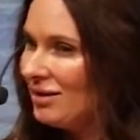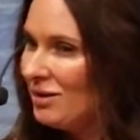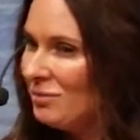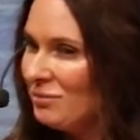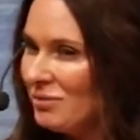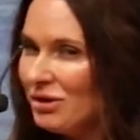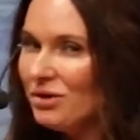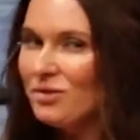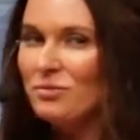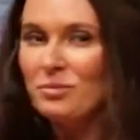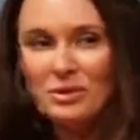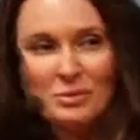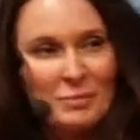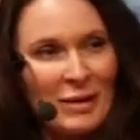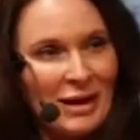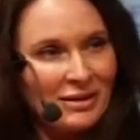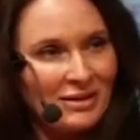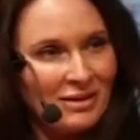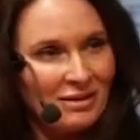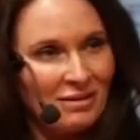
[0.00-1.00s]
the mirror of
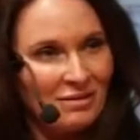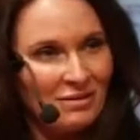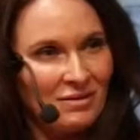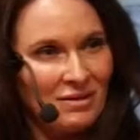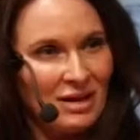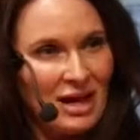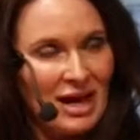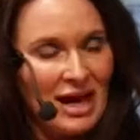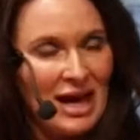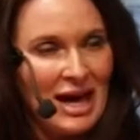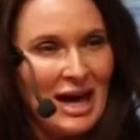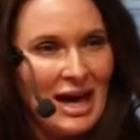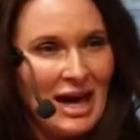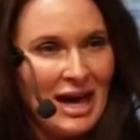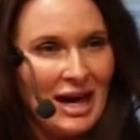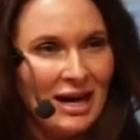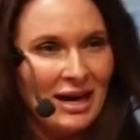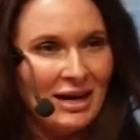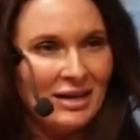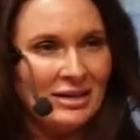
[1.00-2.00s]
perspective.
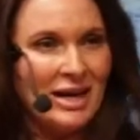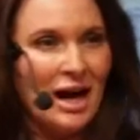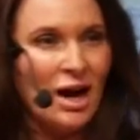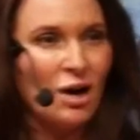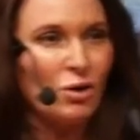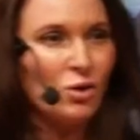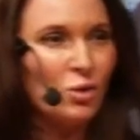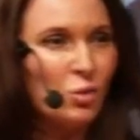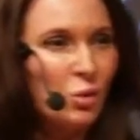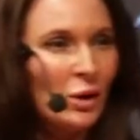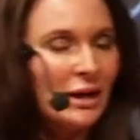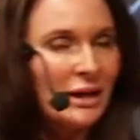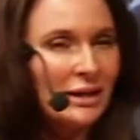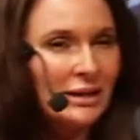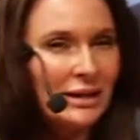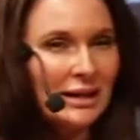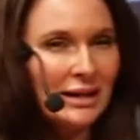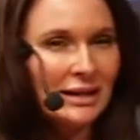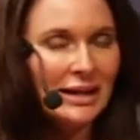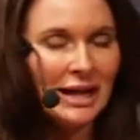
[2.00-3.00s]
And how
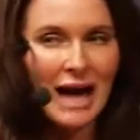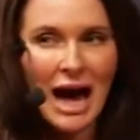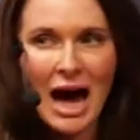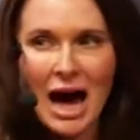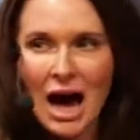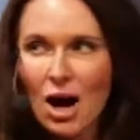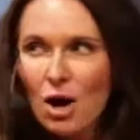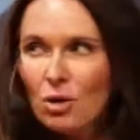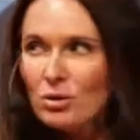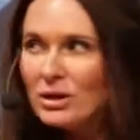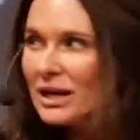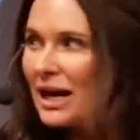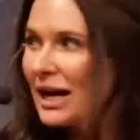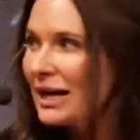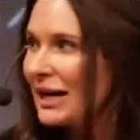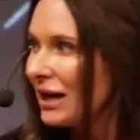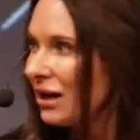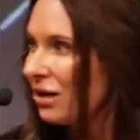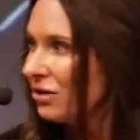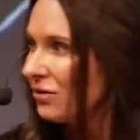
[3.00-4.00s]
quickly, how did
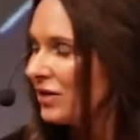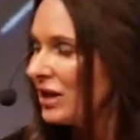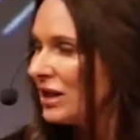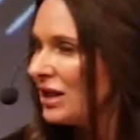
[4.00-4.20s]
I get out of